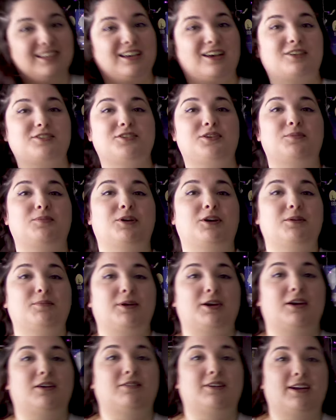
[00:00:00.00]
also, I'm wearing
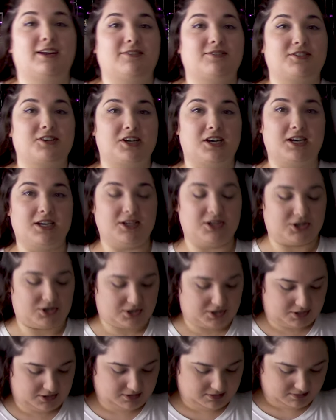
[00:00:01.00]
my Alright Aphrodite
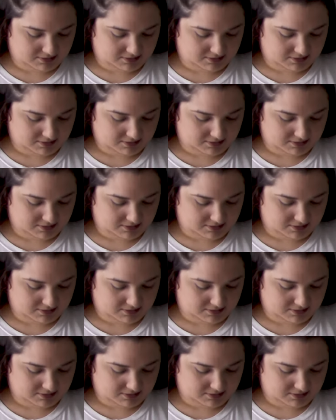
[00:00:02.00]
shirt.